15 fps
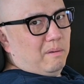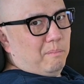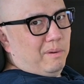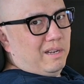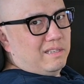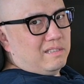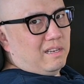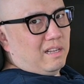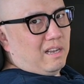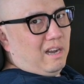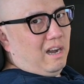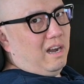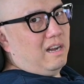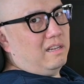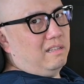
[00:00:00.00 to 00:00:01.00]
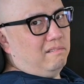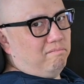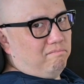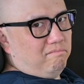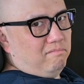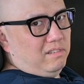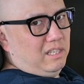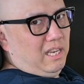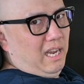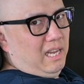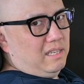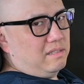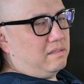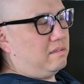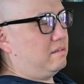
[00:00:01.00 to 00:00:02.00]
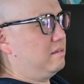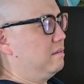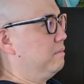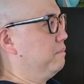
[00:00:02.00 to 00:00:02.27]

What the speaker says: But is it a con? Yes.